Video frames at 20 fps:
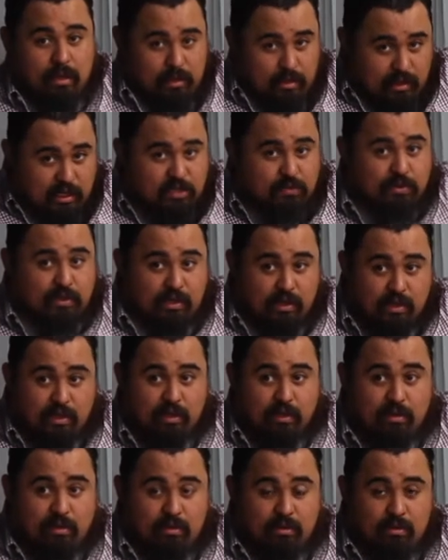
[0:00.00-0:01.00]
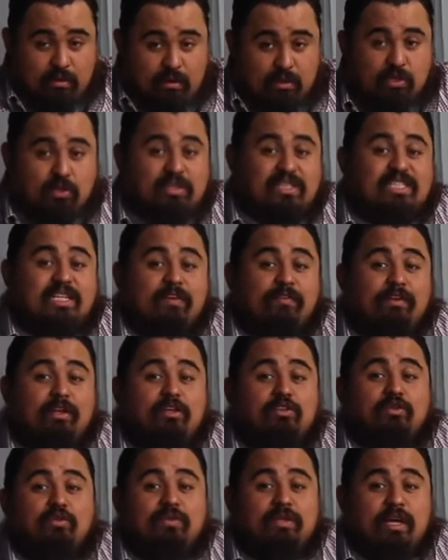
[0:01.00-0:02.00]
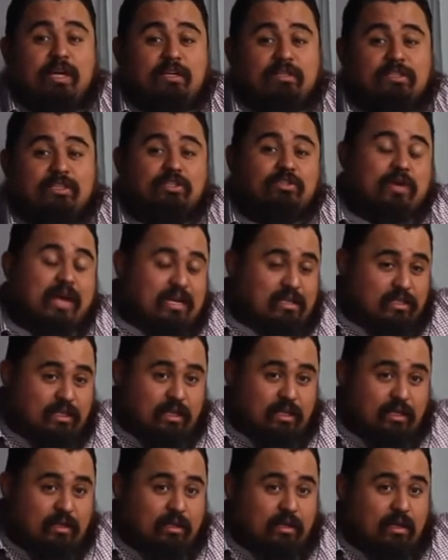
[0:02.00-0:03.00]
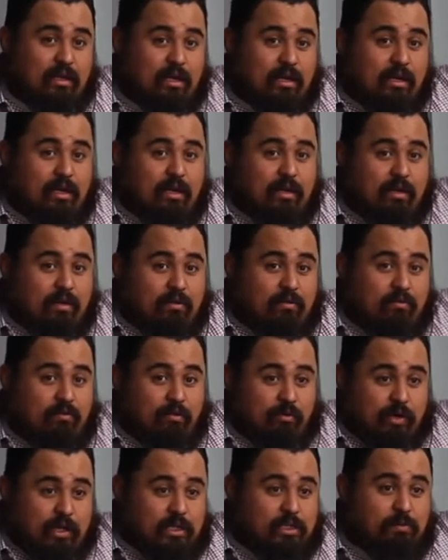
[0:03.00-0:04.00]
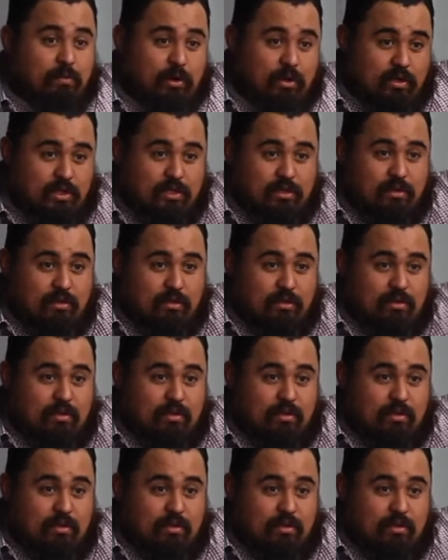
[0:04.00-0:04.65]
And that's what they did. It took 72 days to translate it for each person.